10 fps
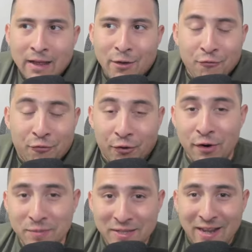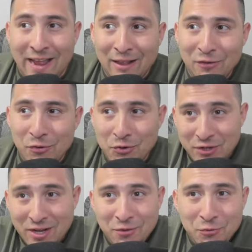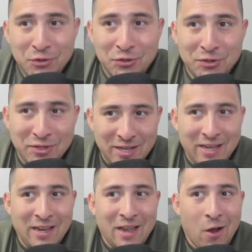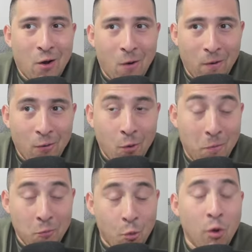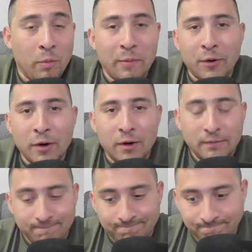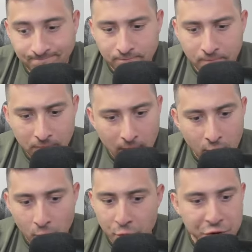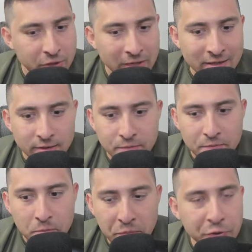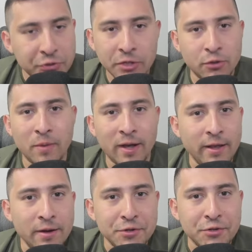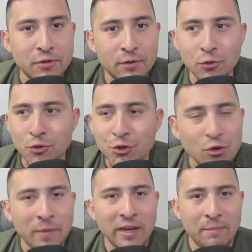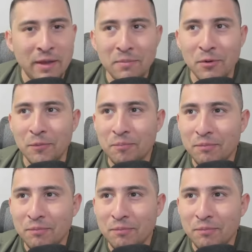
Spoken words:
Confirms that LUNC and USDC will be burned, which is music to my ears, to so many people.